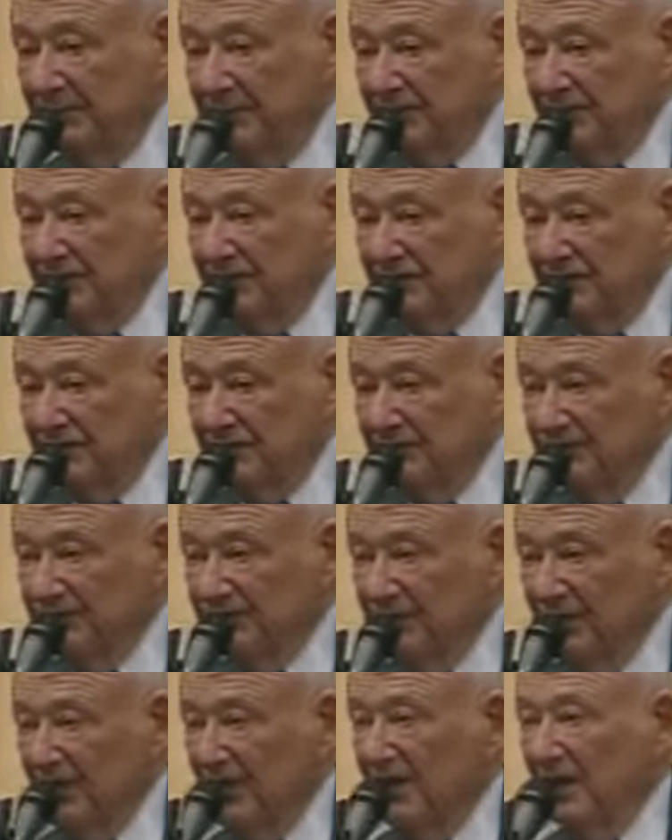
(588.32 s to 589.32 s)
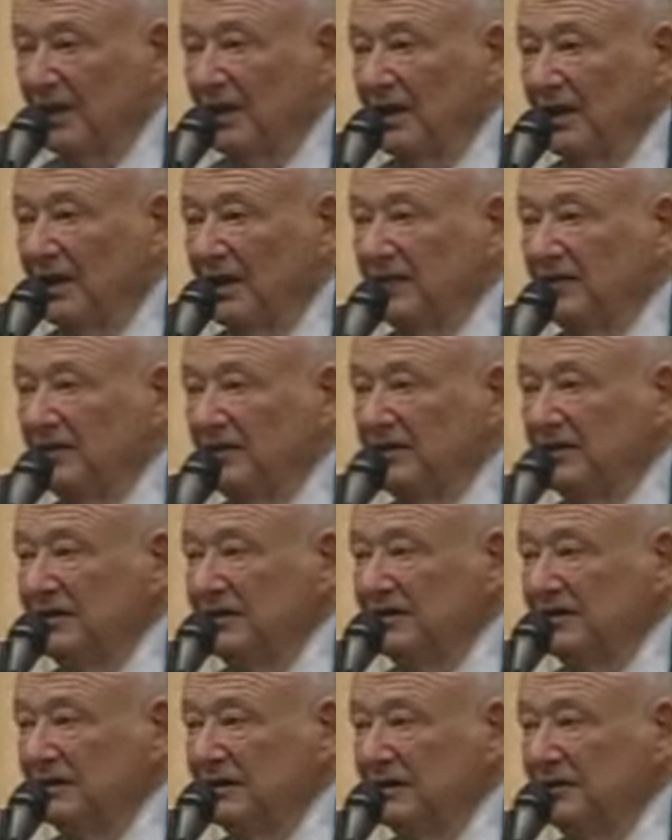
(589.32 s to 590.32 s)
weapons. And
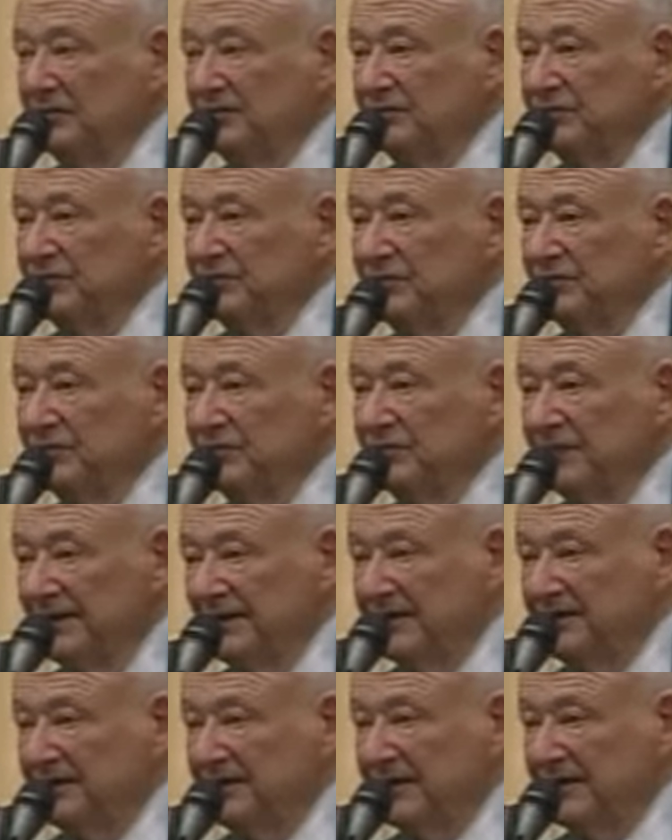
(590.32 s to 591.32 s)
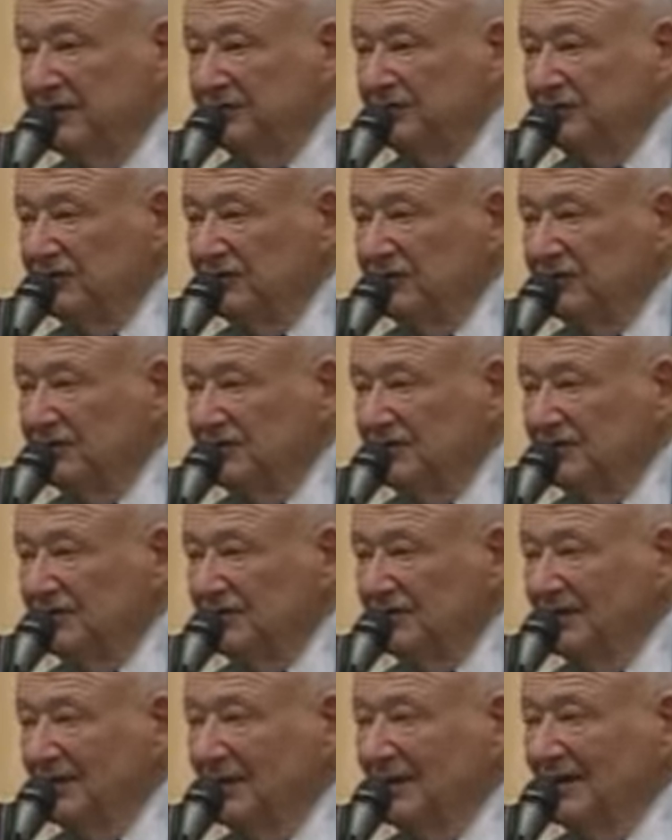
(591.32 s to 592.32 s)
the United Nations,
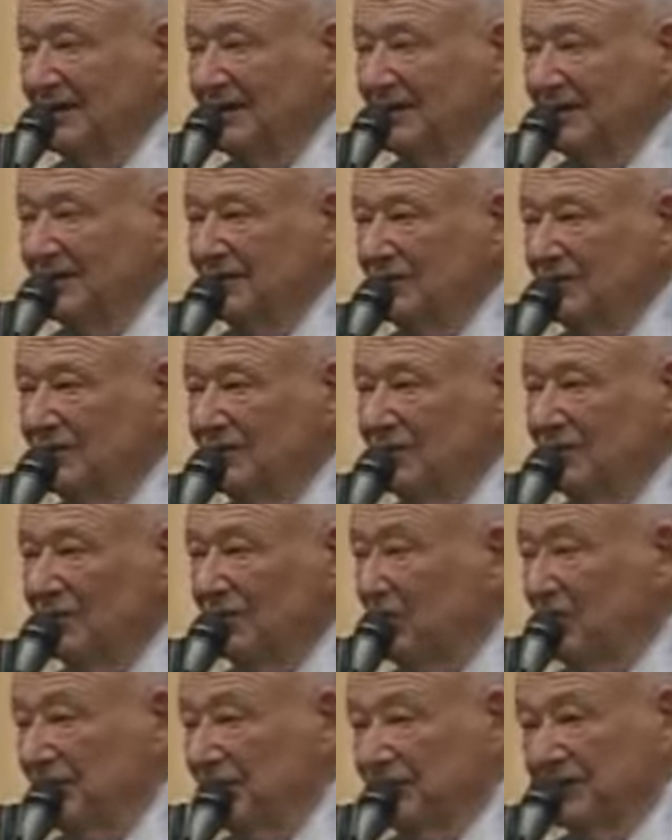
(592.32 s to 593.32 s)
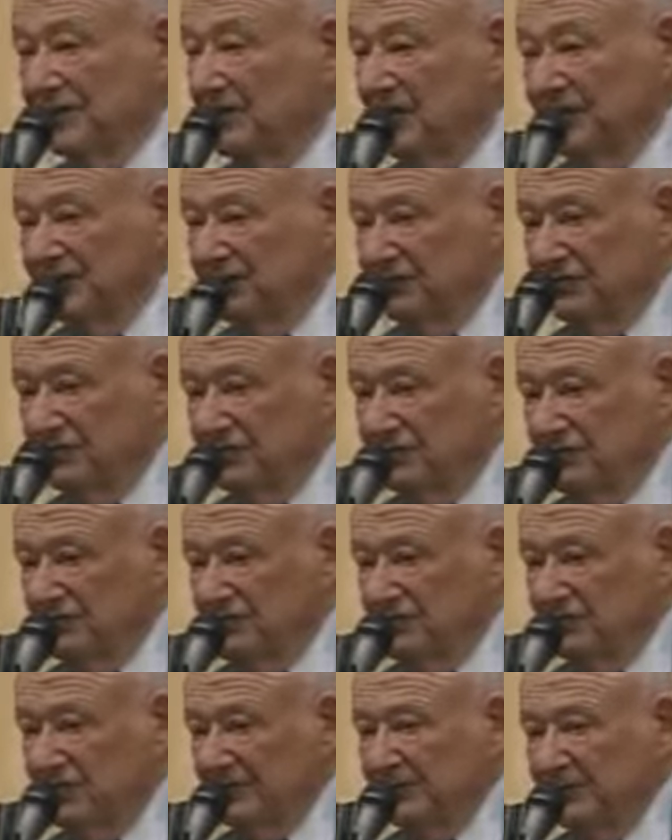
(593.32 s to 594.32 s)
all the
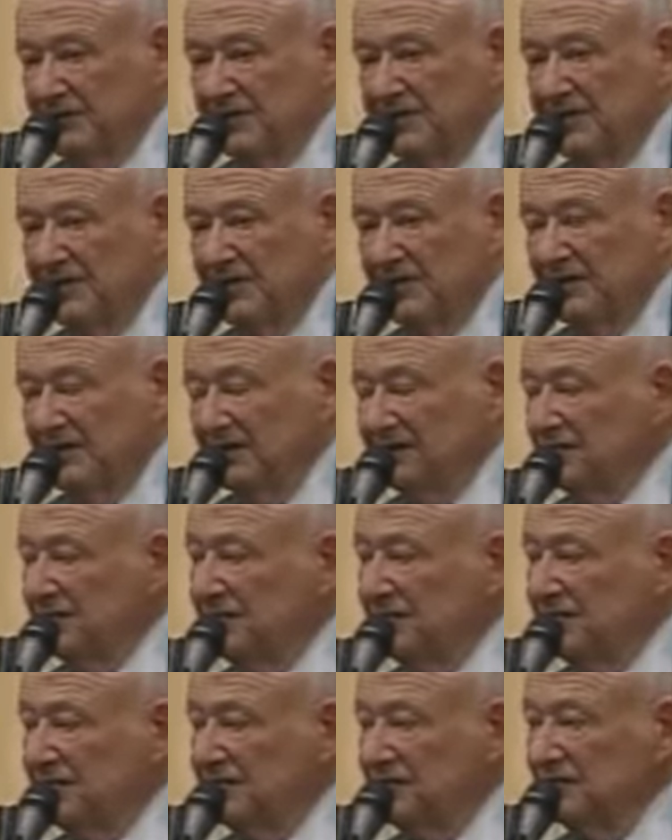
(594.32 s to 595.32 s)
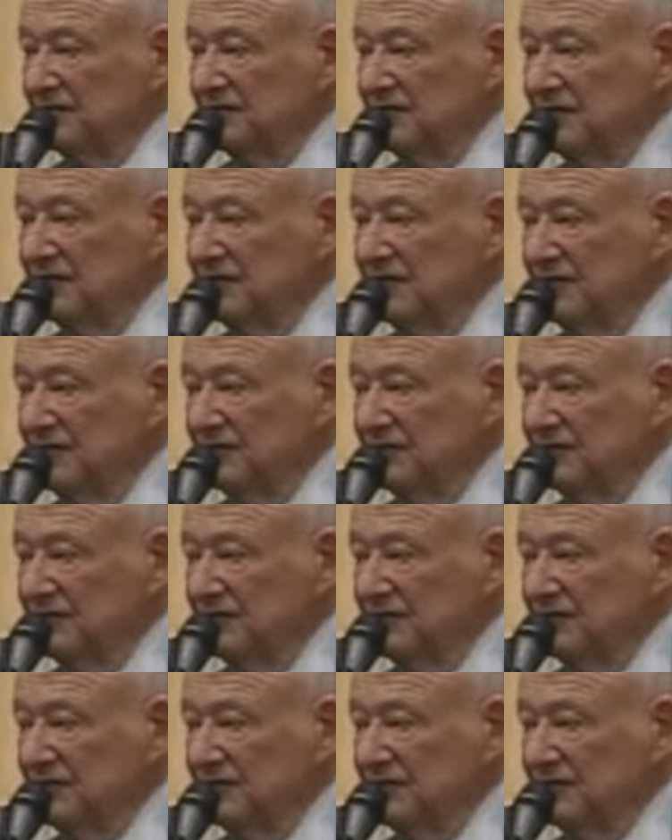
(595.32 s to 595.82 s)
countries represented at the Security